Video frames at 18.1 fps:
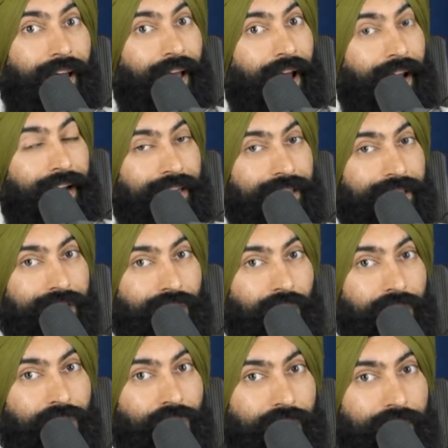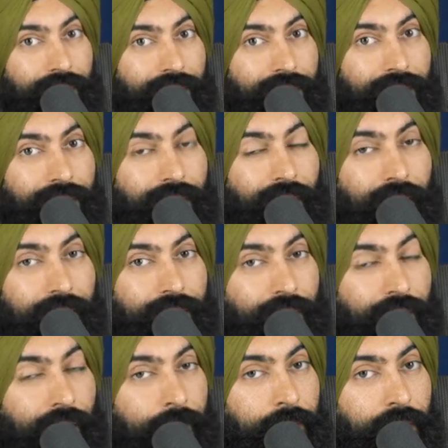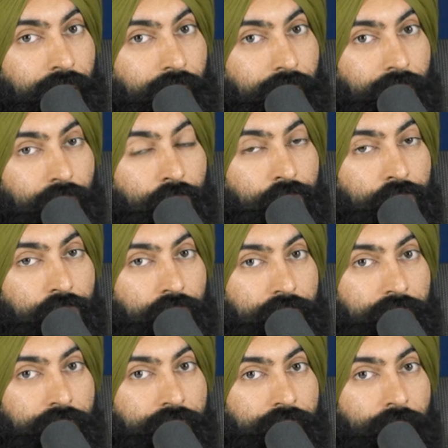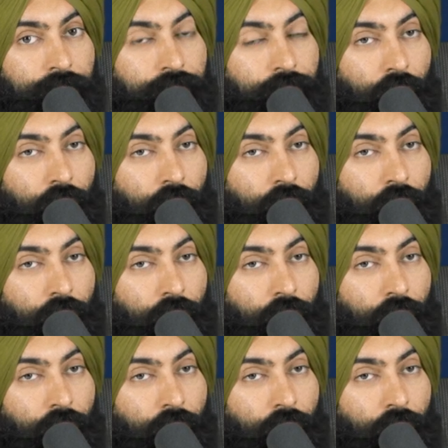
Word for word: and discussions to come to conclusions.